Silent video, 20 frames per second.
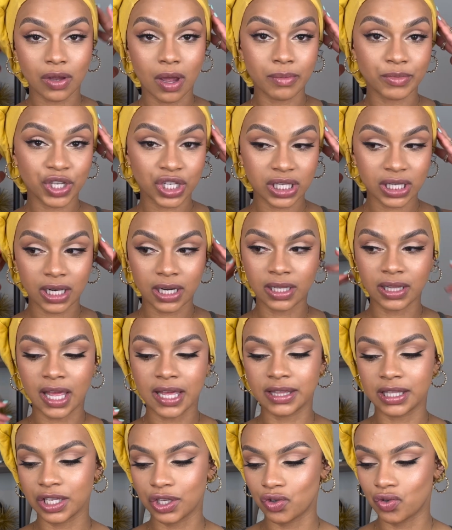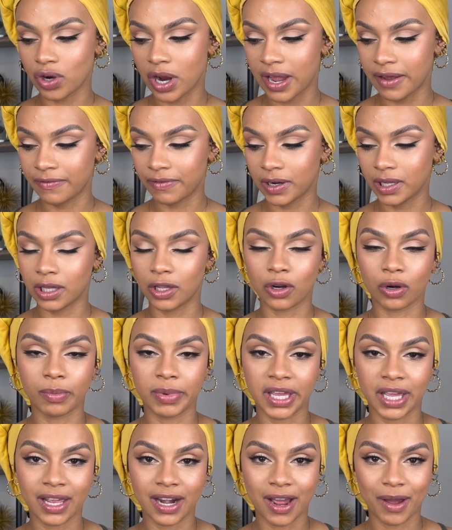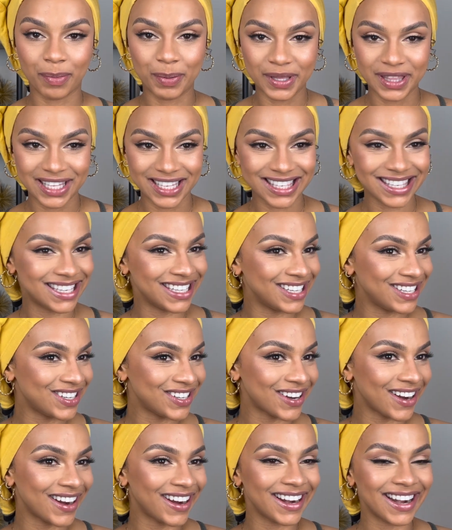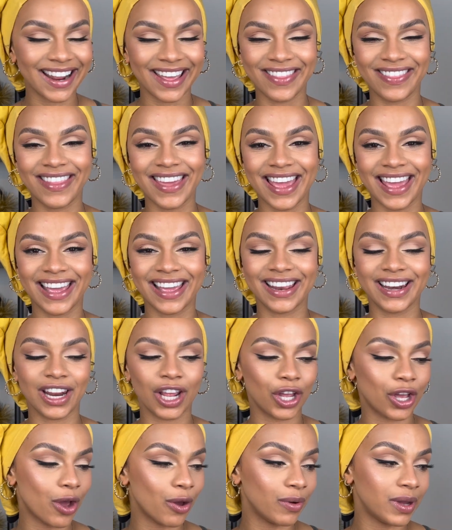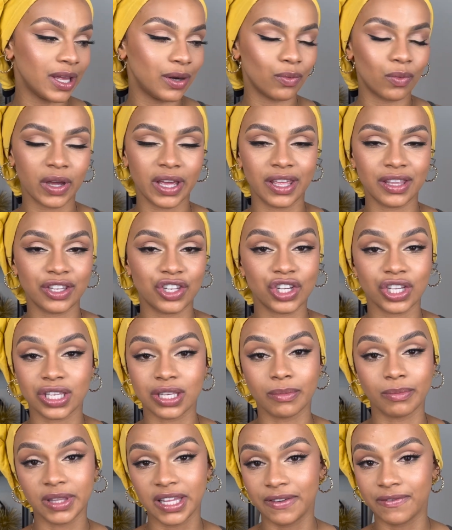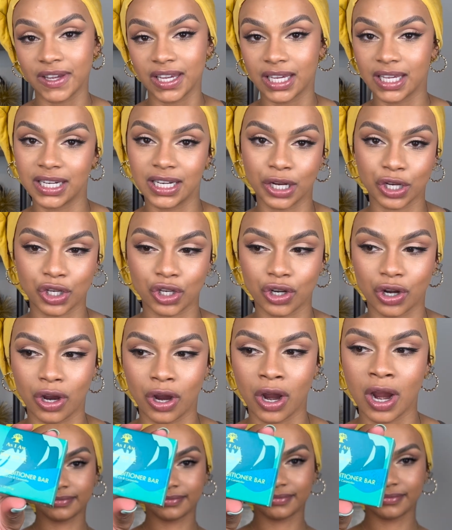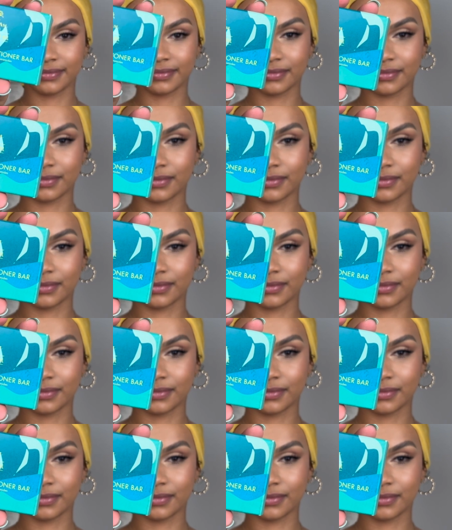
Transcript: I'm just gonna let this dry for a little bit up in this t-shirt and then go in with just some leave-in conditioner. Again,